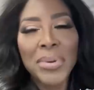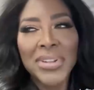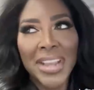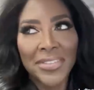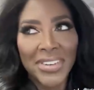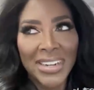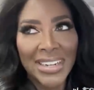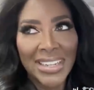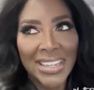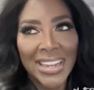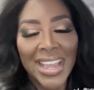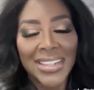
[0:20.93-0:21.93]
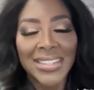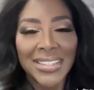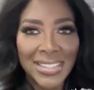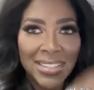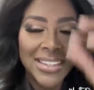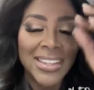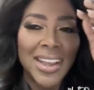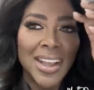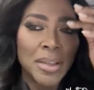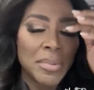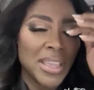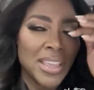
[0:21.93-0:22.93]
I would definitely like to see
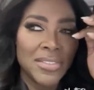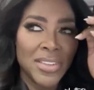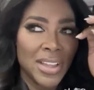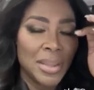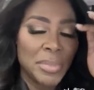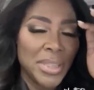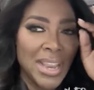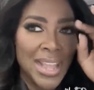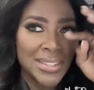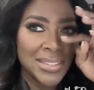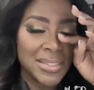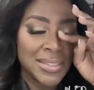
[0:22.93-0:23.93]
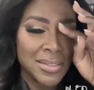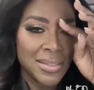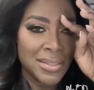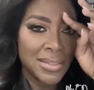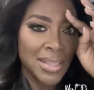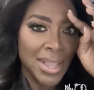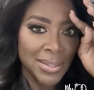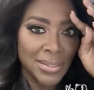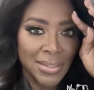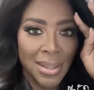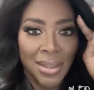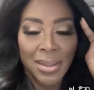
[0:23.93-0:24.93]
Eva. I mean, that's
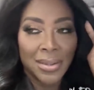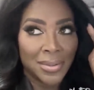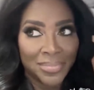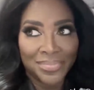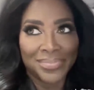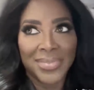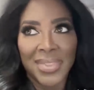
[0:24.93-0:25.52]
a